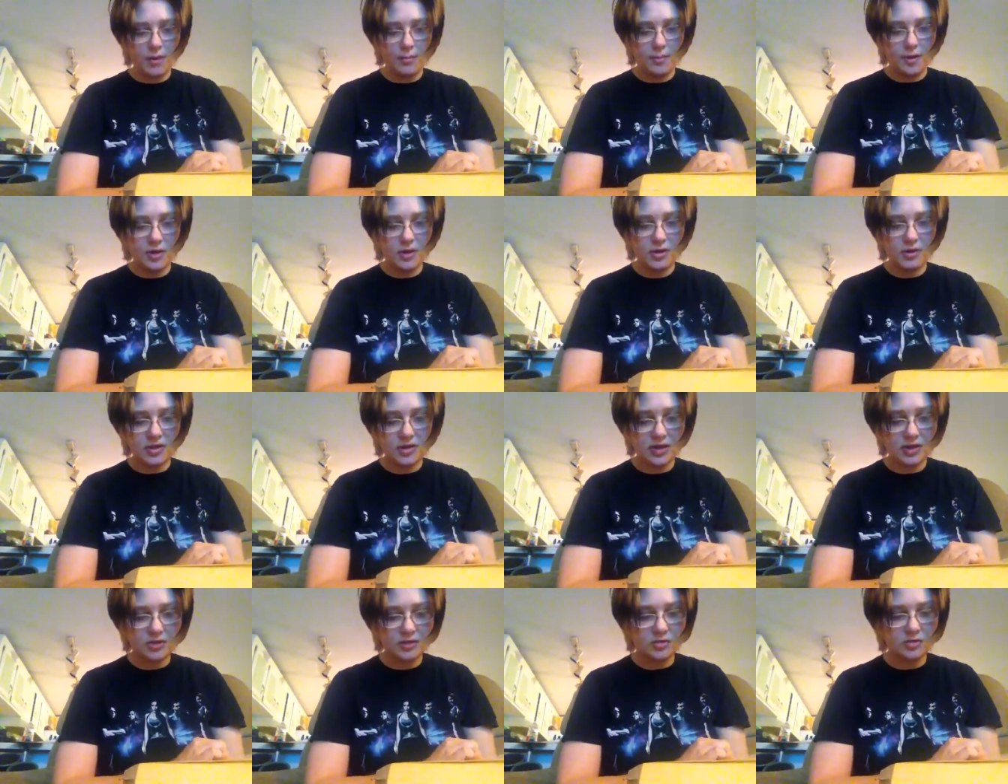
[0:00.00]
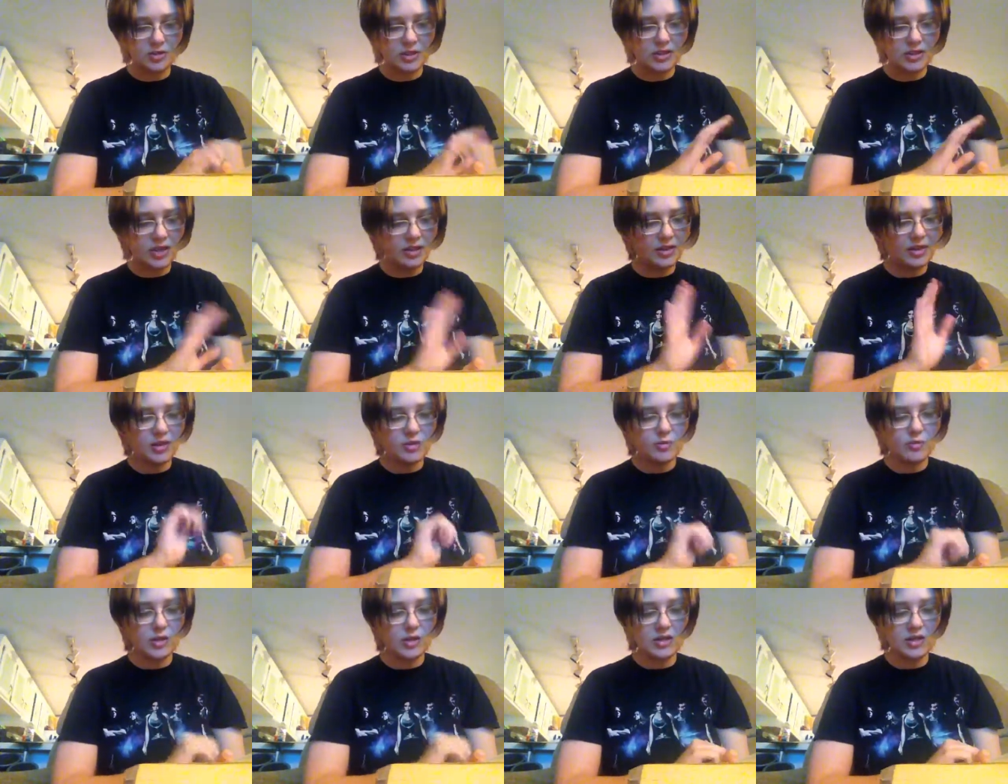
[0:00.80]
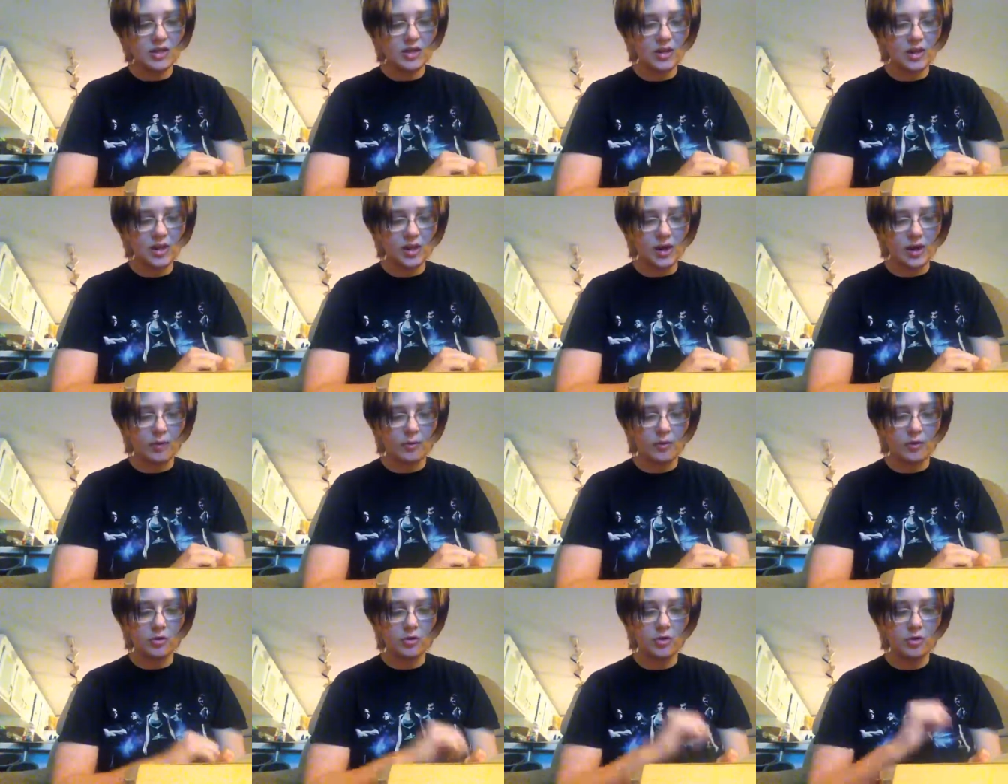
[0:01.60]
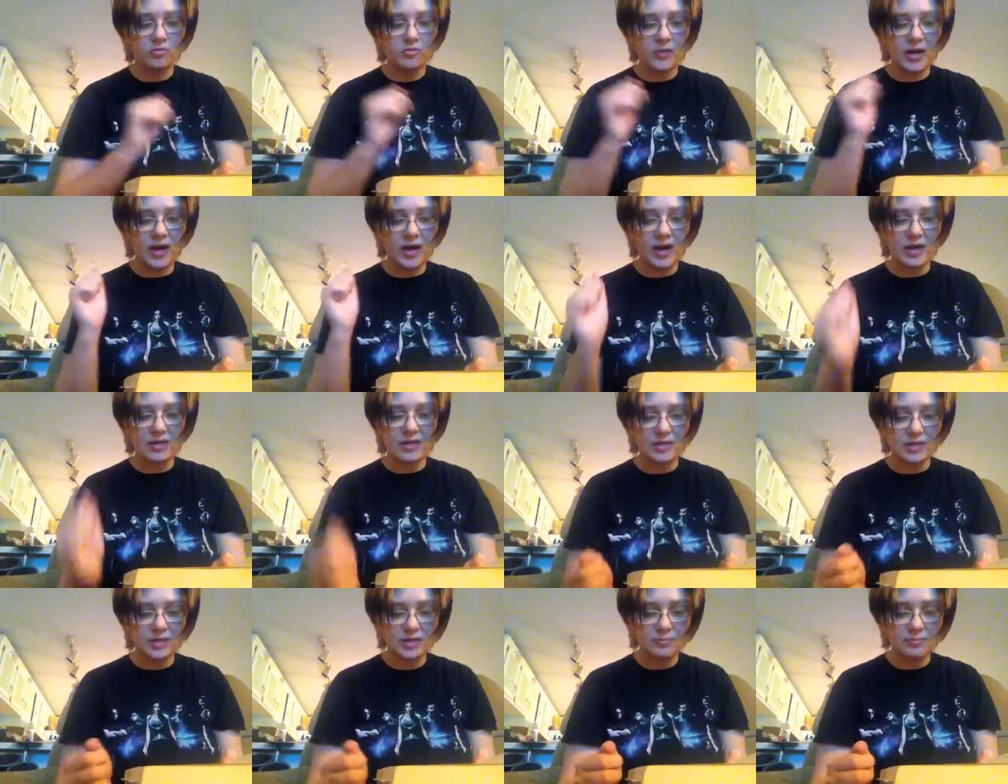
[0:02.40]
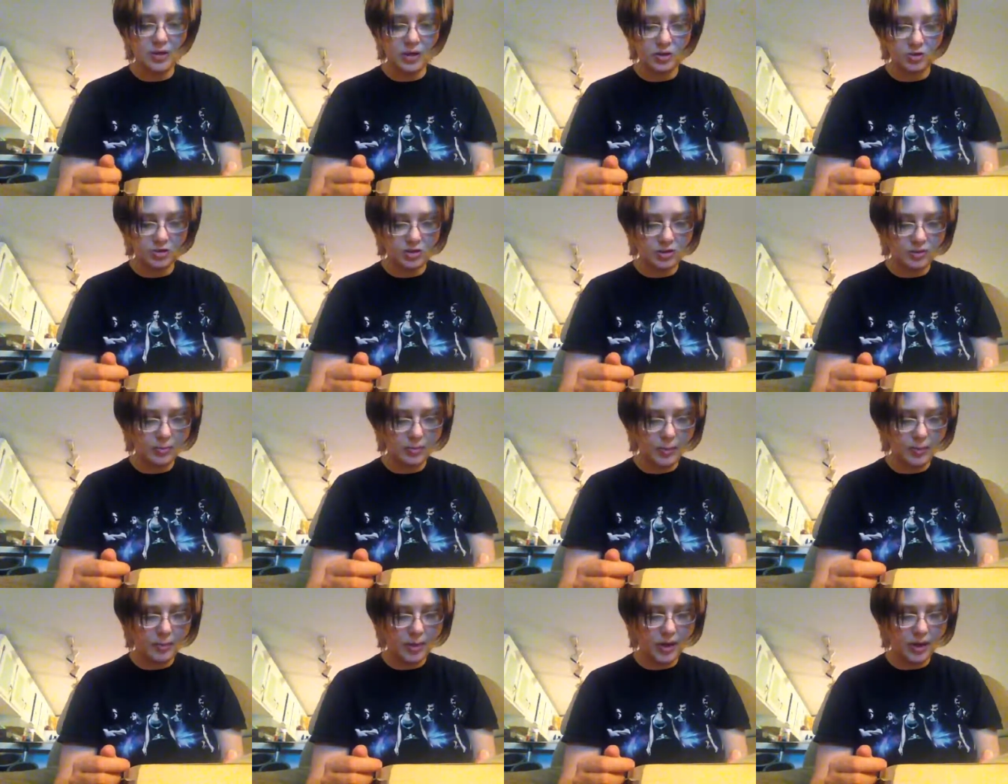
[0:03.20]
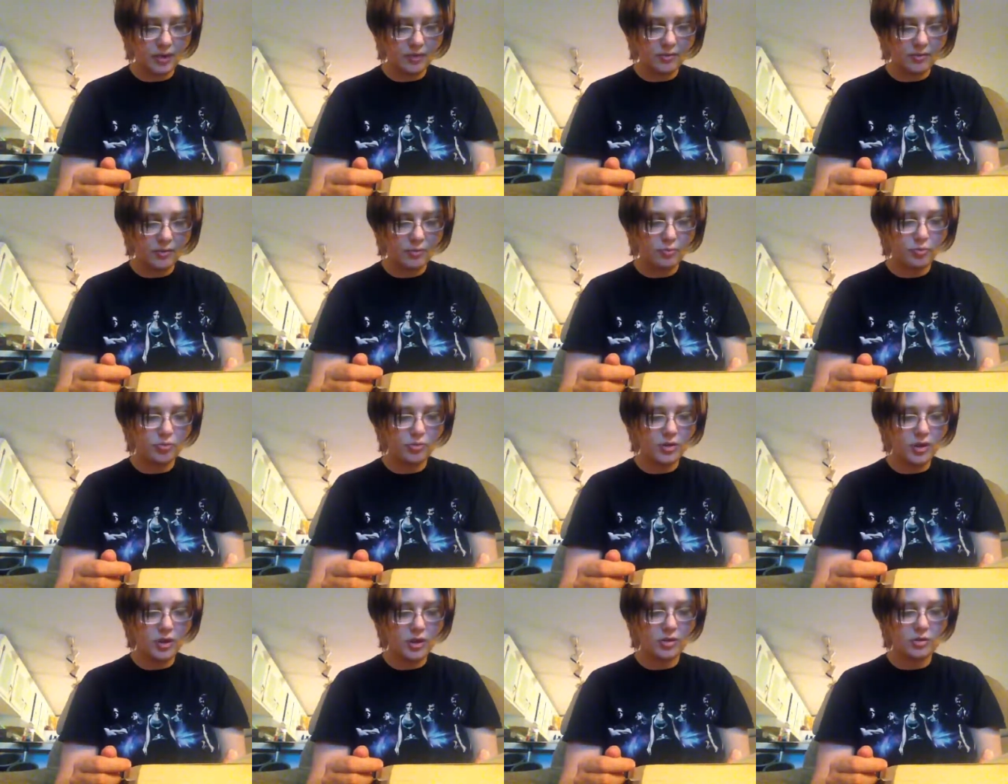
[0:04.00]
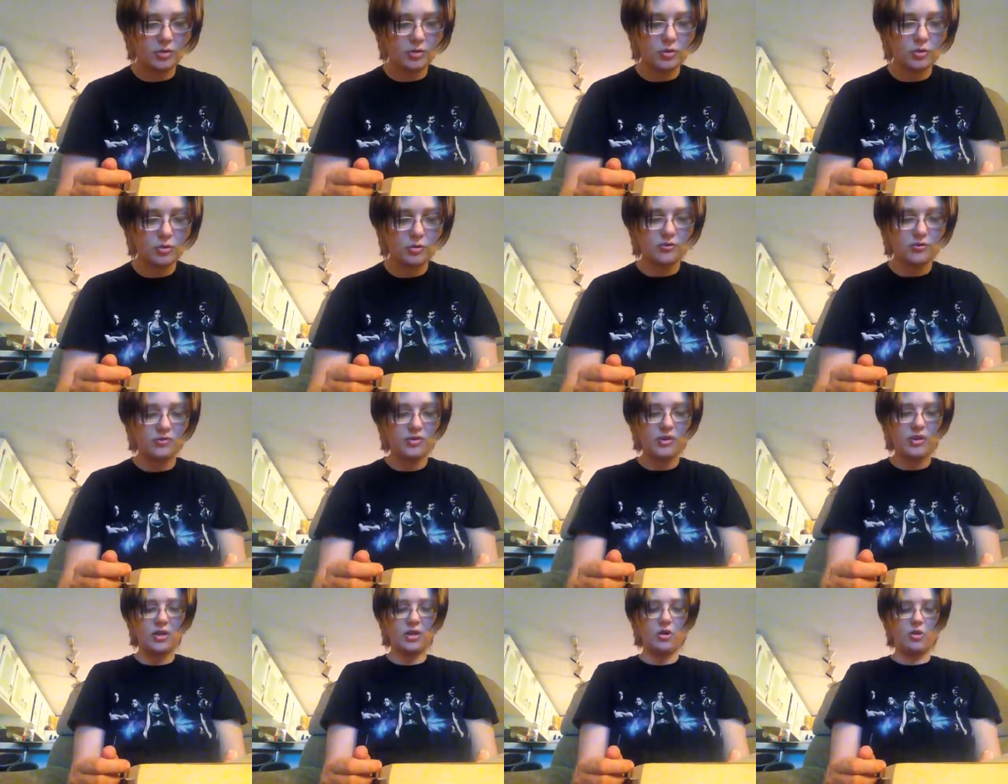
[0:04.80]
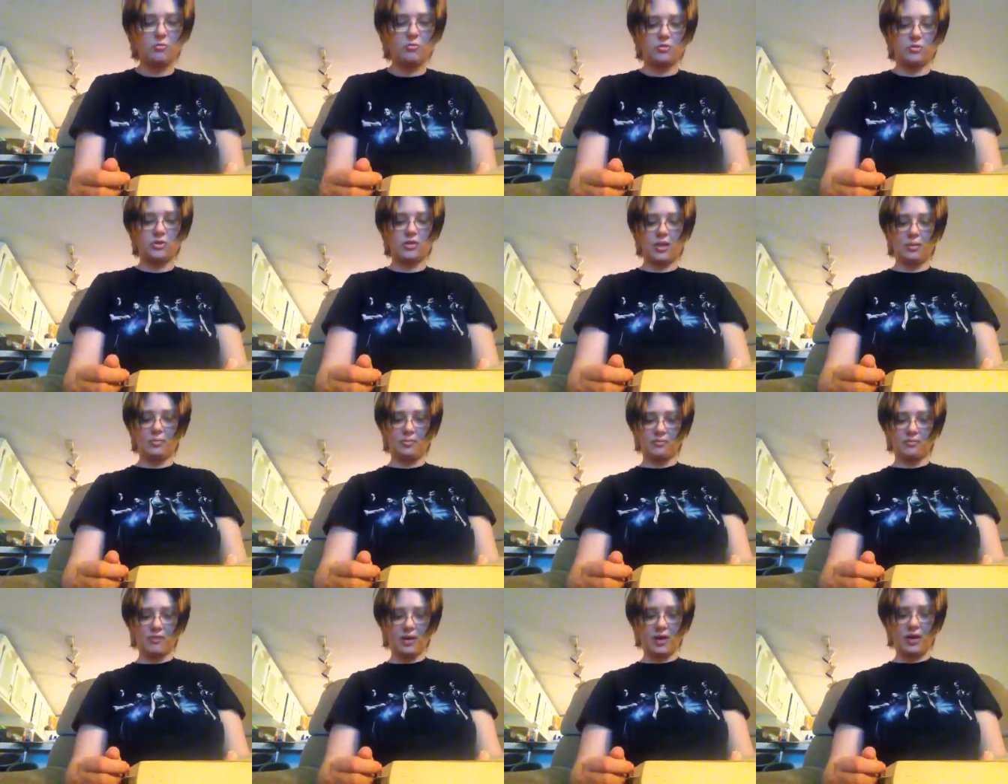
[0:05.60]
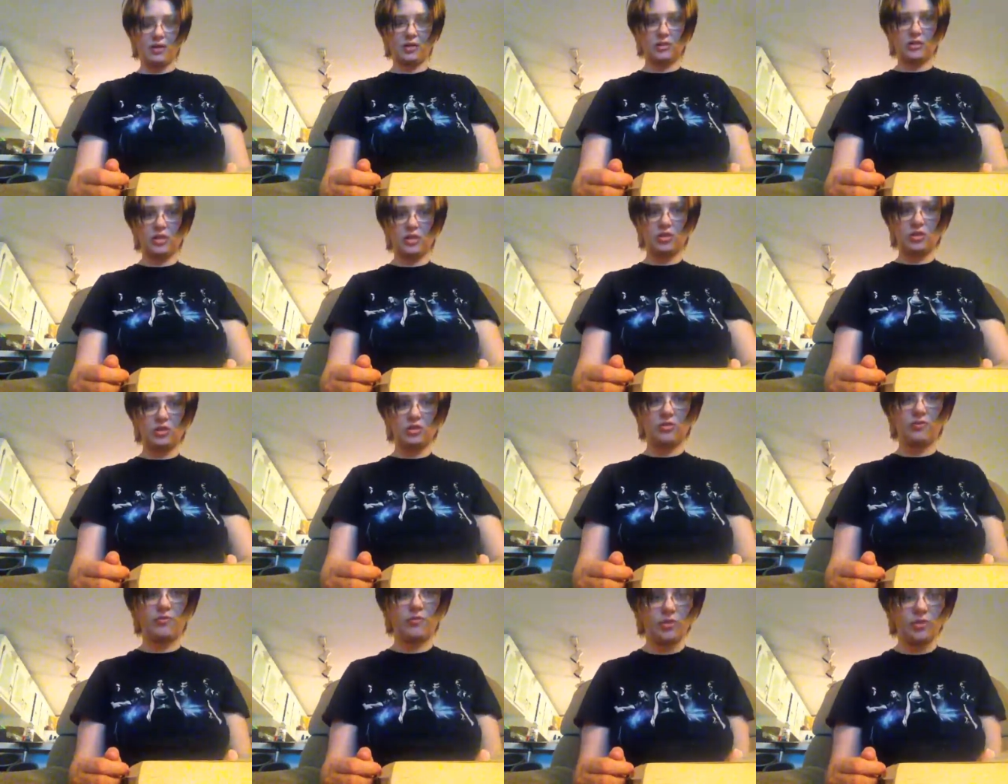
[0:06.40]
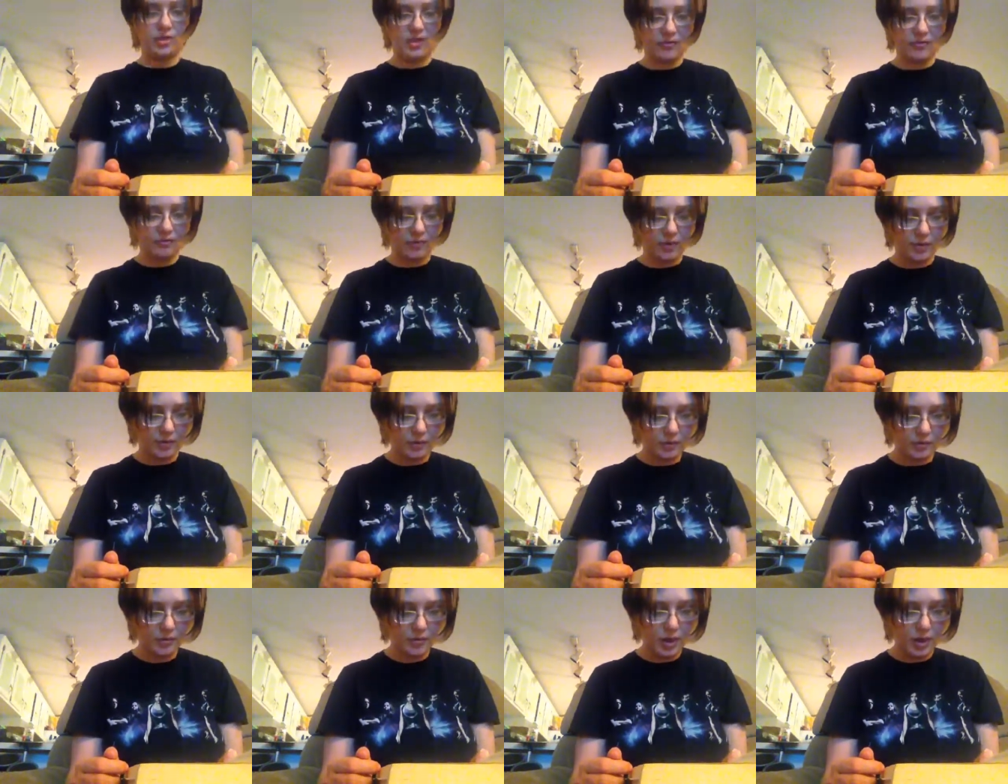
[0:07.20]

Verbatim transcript: but a good tale loses nothing in the retelling, and I would close my eyes and see pictures in my mind of the pretty young girl fleeing home to escape the vile attentions of her stepfather.